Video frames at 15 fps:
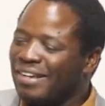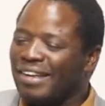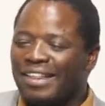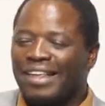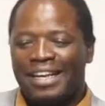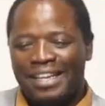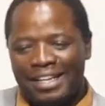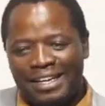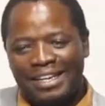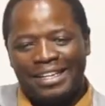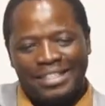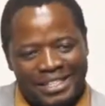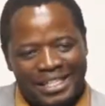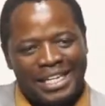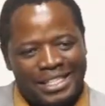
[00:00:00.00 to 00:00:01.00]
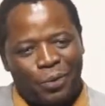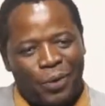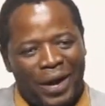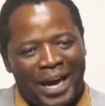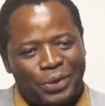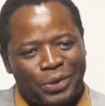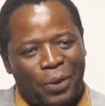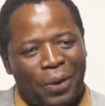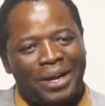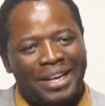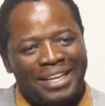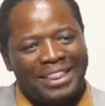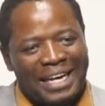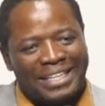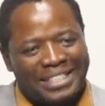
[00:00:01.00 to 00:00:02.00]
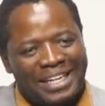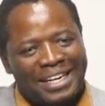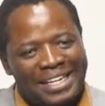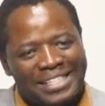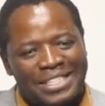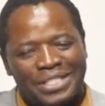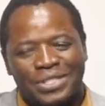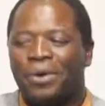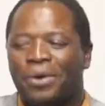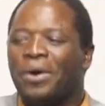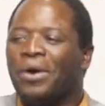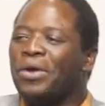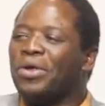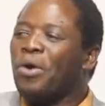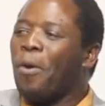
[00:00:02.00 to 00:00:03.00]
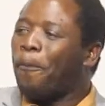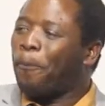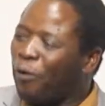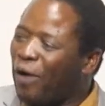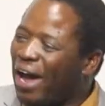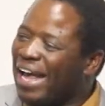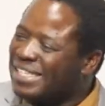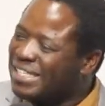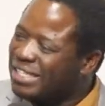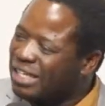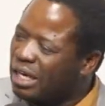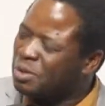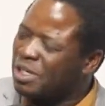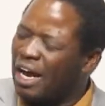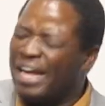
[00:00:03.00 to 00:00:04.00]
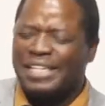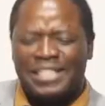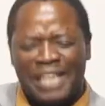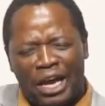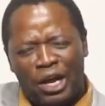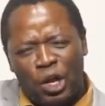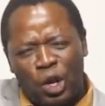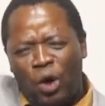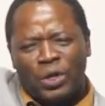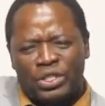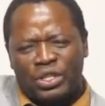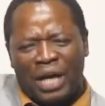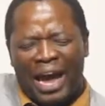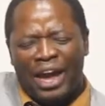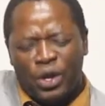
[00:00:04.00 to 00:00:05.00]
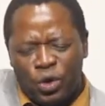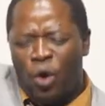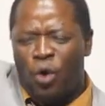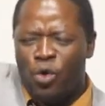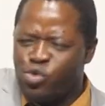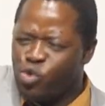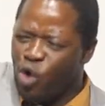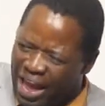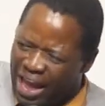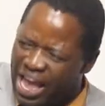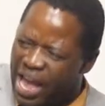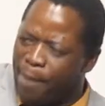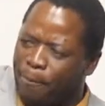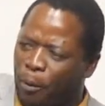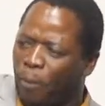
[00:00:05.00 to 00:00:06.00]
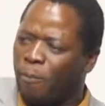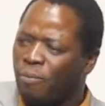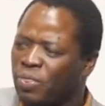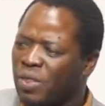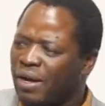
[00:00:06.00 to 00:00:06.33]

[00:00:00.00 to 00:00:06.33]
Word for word: It is his word only that he listens to. You pray scripture and say, Lord, I know you are able